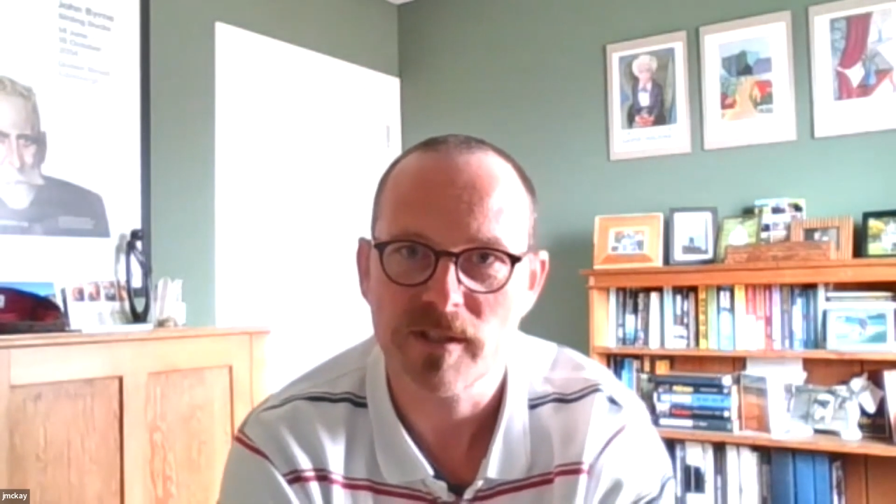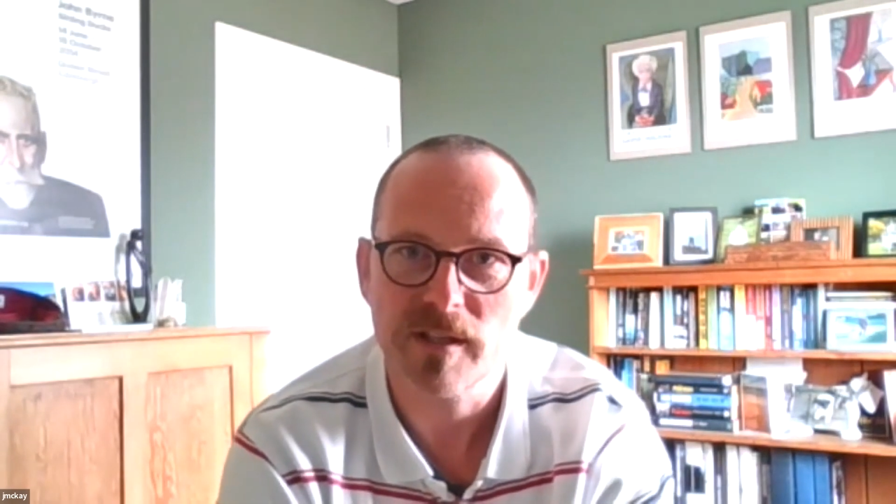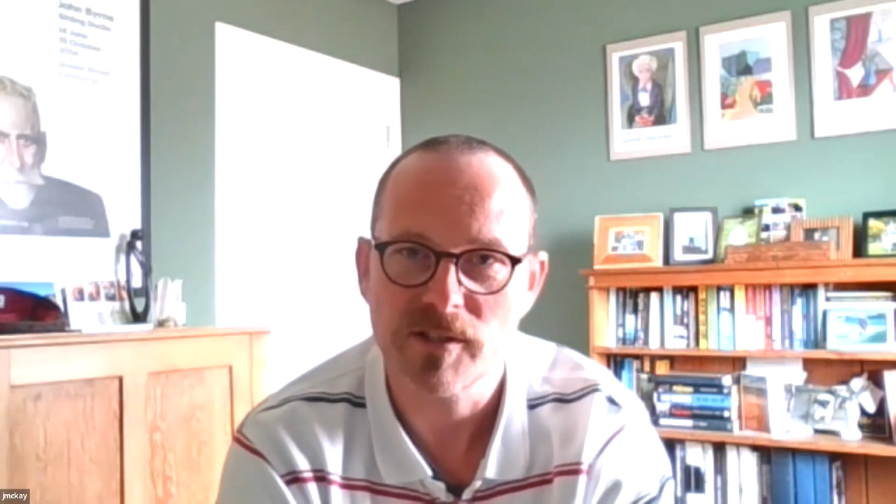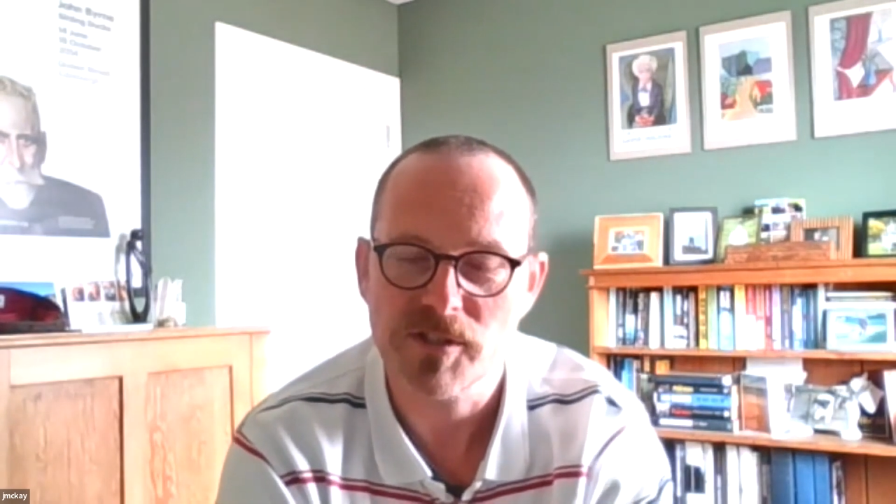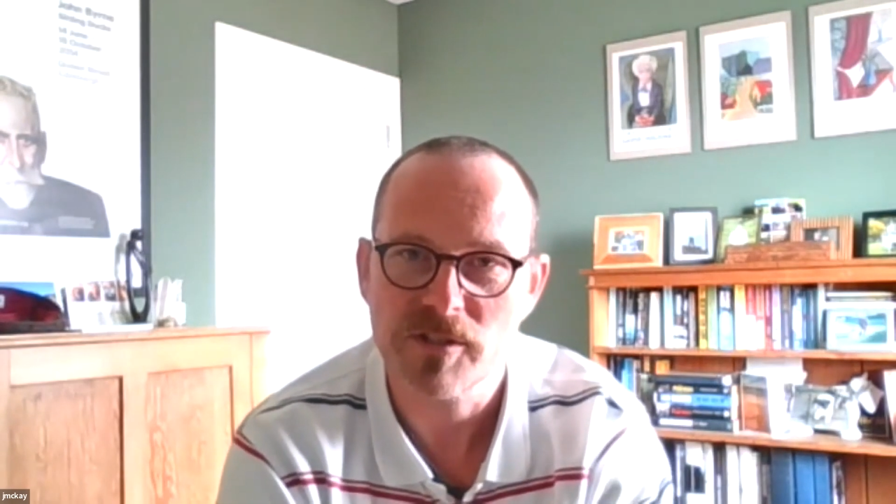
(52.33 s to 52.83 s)

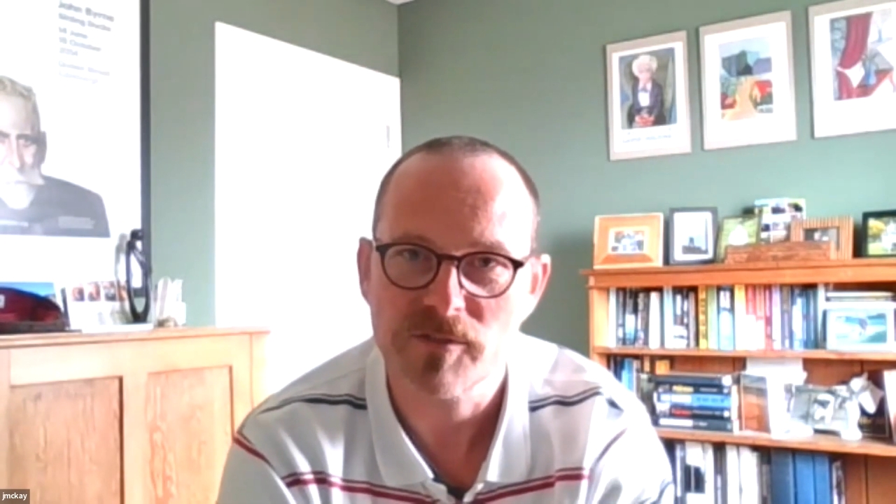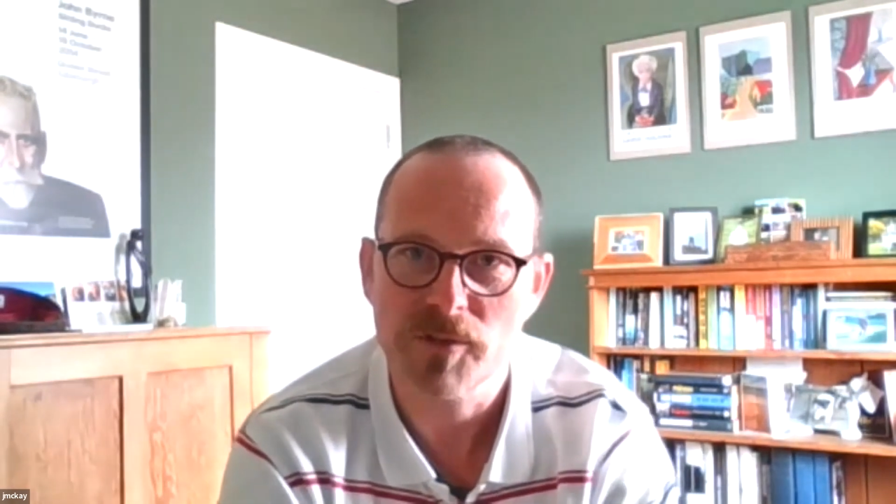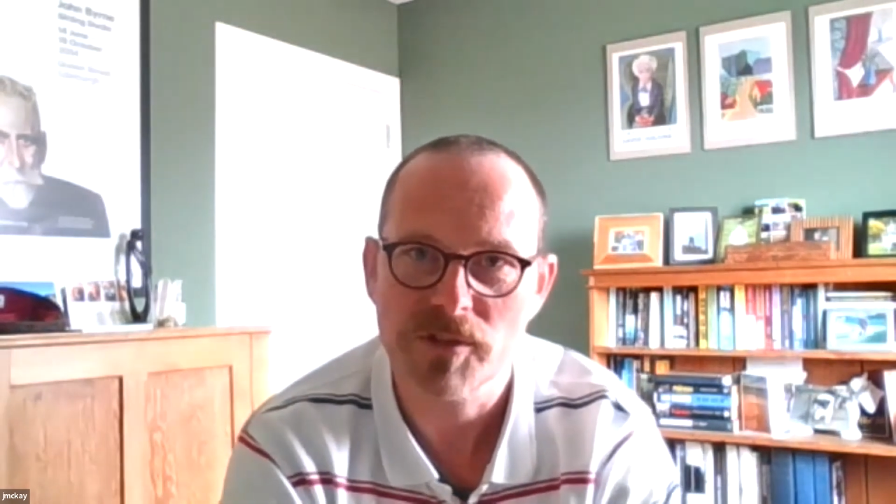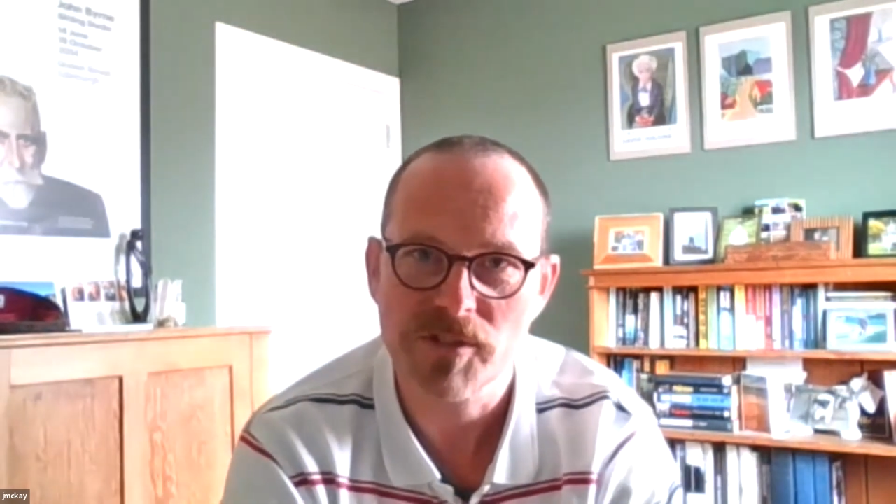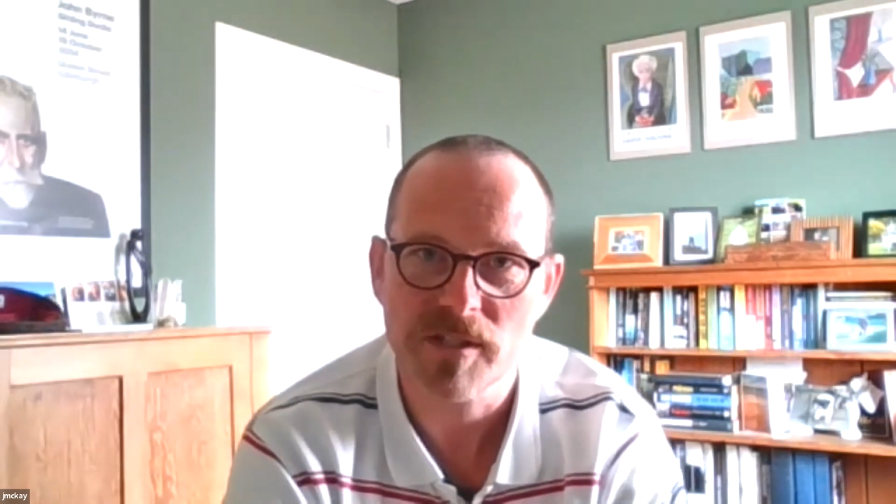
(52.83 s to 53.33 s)
areas that you're
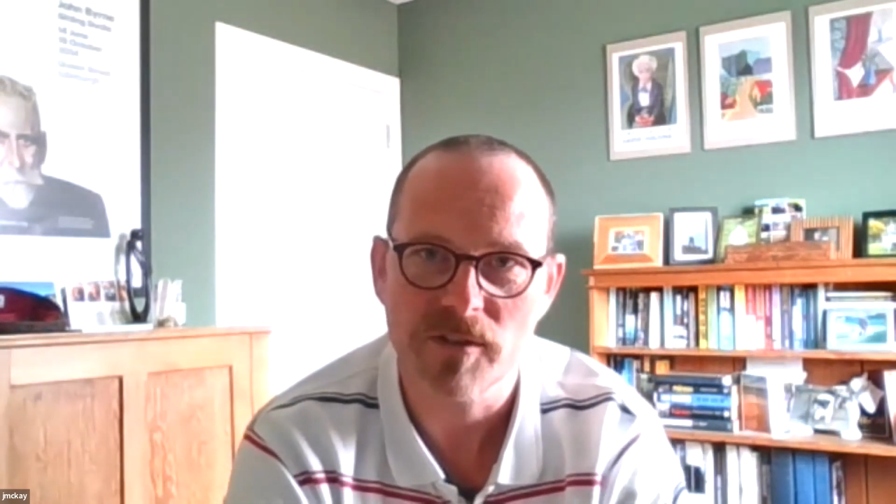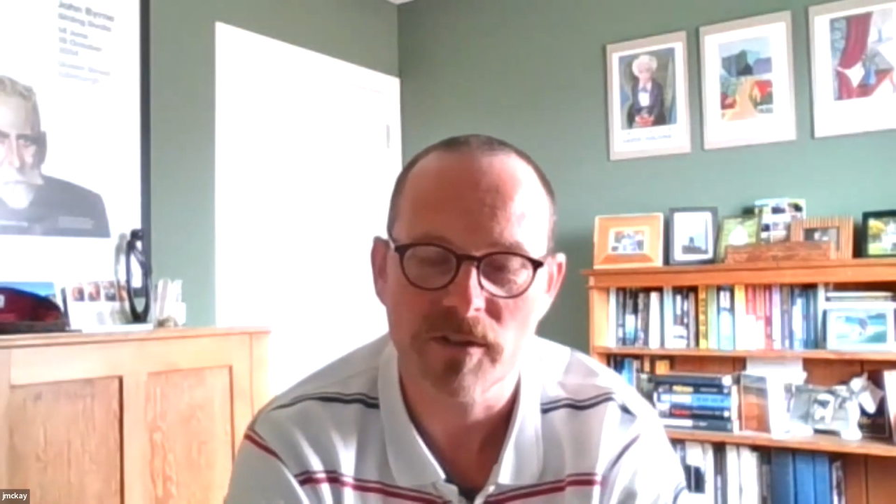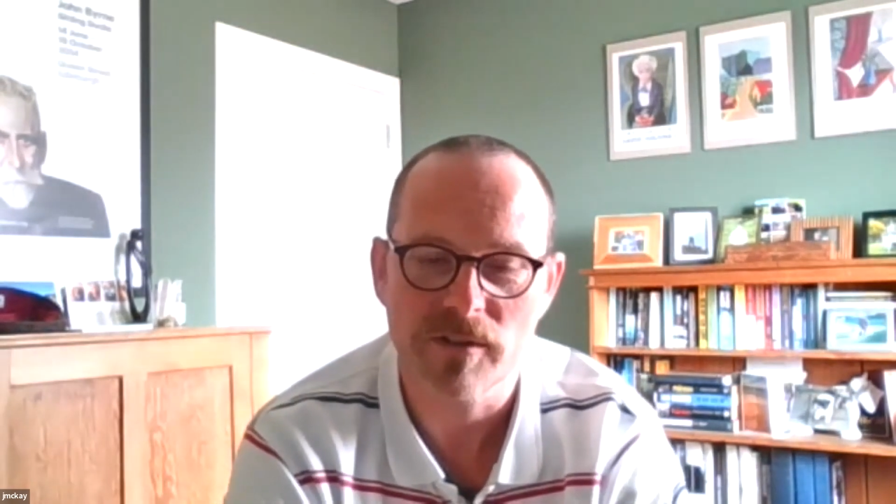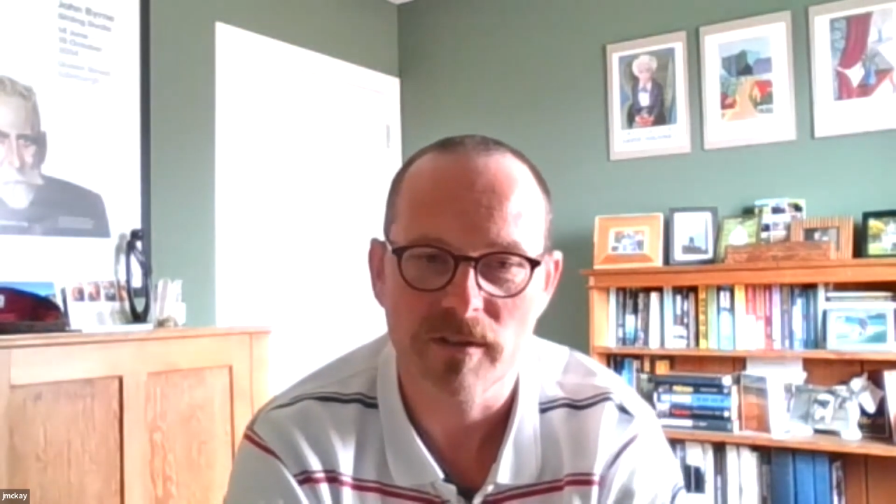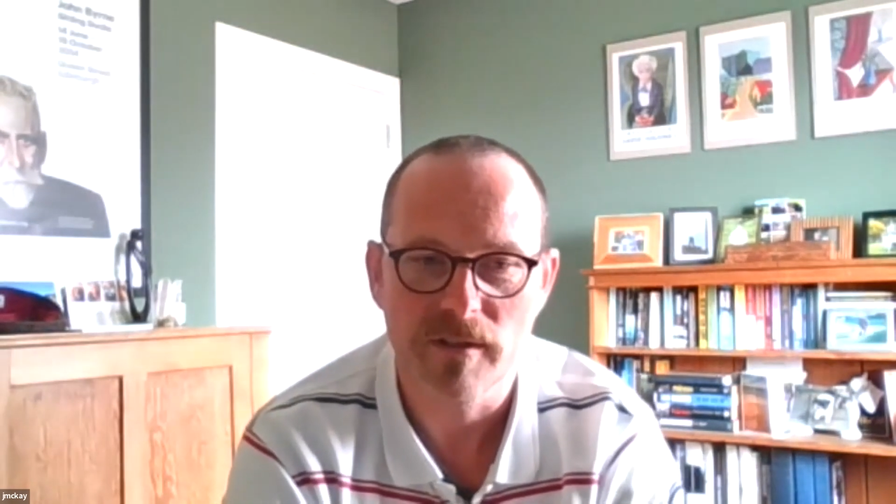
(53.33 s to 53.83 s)
focusing
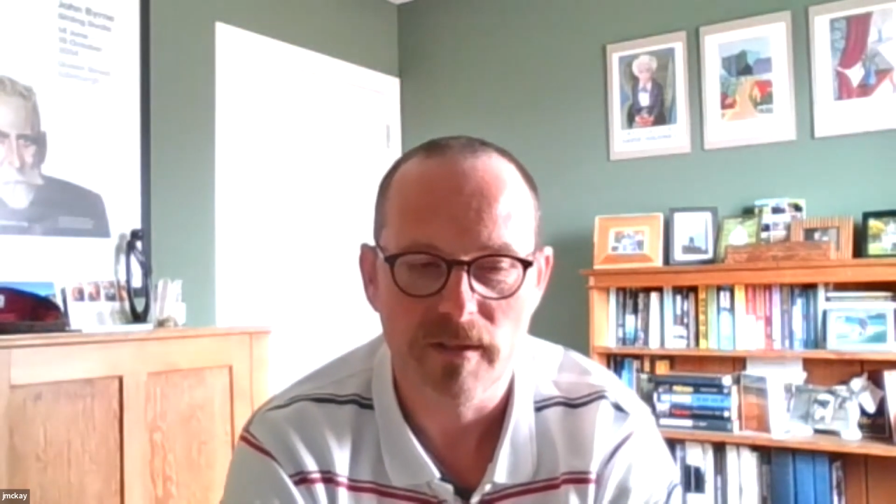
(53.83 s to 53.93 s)
on,